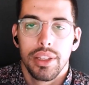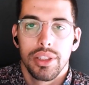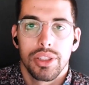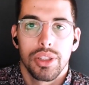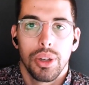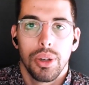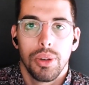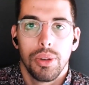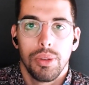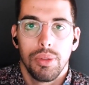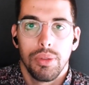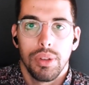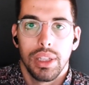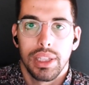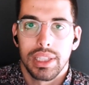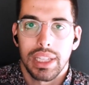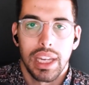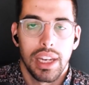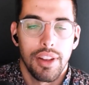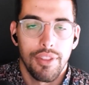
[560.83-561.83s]
So
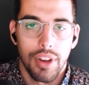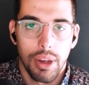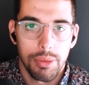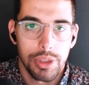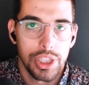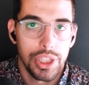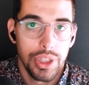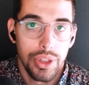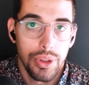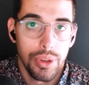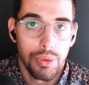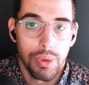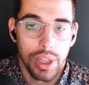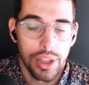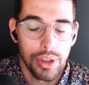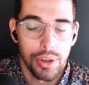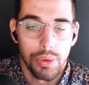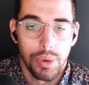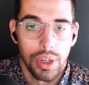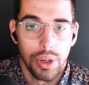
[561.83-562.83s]
it's kind of up to you
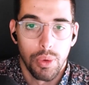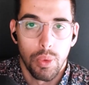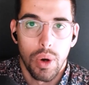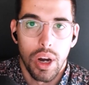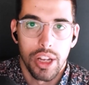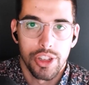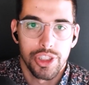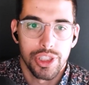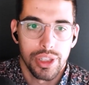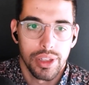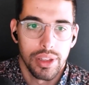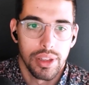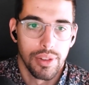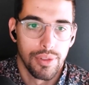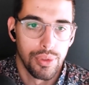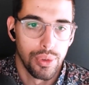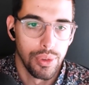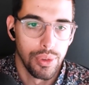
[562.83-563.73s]
whether you want to watch the full